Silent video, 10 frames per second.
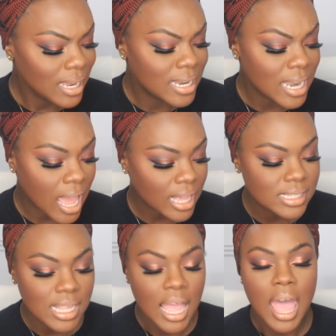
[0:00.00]

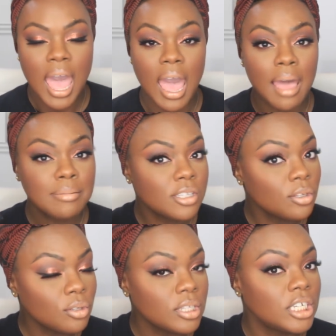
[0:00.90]
Next, I
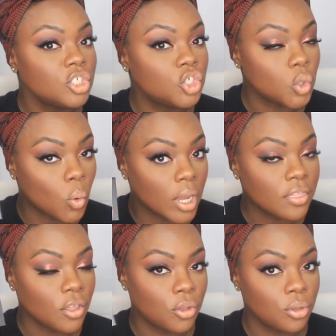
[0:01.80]
absolutely
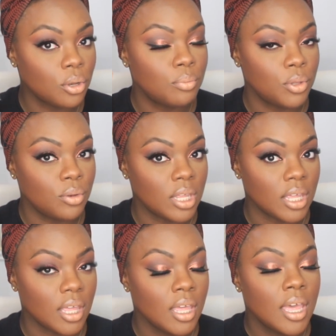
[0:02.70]
enjoyed the Huda
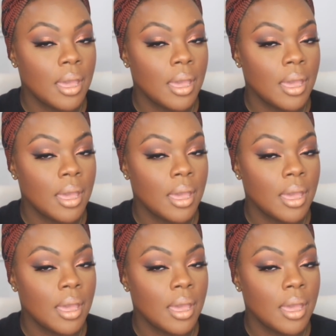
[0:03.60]
Beauty